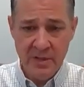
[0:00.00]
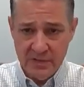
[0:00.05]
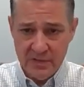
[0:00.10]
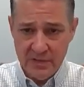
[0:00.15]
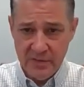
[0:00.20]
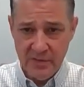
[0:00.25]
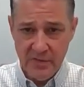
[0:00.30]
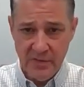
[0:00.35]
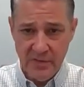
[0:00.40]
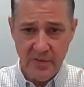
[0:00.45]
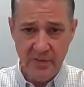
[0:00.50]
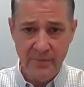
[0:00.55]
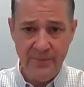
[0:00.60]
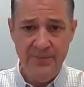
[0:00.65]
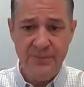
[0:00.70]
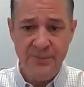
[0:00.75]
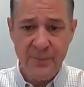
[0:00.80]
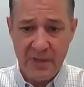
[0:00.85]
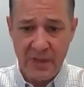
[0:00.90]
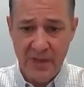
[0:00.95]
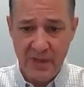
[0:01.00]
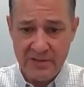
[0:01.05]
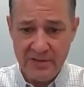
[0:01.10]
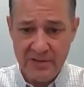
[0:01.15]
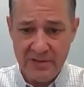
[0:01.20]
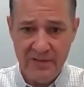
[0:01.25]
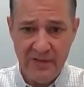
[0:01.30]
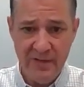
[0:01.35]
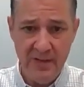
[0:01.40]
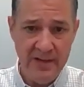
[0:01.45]
to your uh,
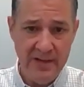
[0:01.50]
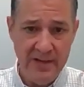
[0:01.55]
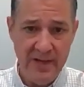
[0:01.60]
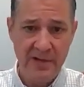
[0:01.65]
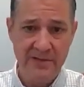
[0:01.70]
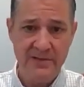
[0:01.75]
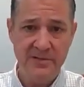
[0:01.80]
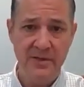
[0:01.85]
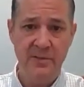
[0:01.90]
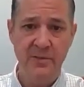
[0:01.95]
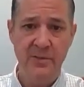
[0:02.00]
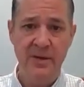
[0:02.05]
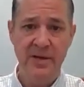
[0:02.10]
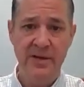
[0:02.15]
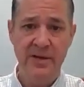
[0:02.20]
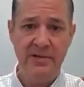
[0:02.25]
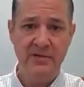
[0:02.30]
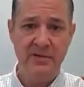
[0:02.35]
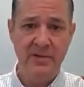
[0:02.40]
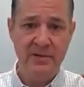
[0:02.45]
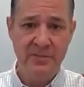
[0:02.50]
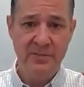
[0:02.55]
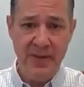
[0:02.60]
severe anoxic brain injuries,